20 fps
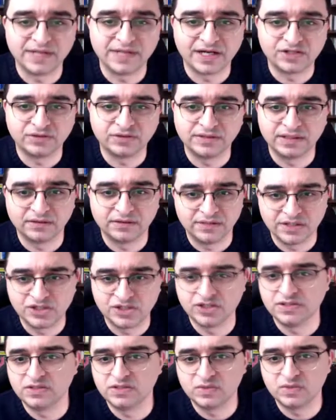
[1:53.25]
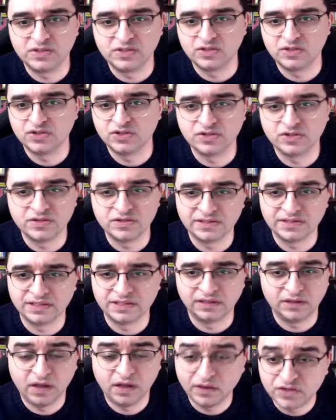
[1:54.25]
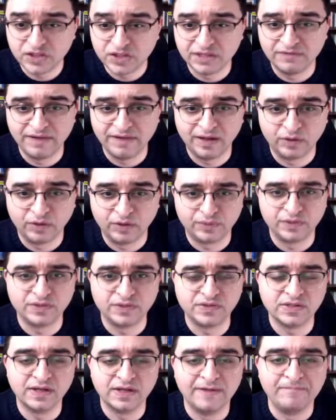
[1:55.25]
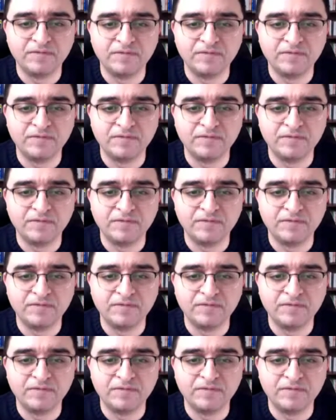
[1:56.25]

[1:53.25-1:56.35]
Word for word: actually clinicians, researchers, and technology developers,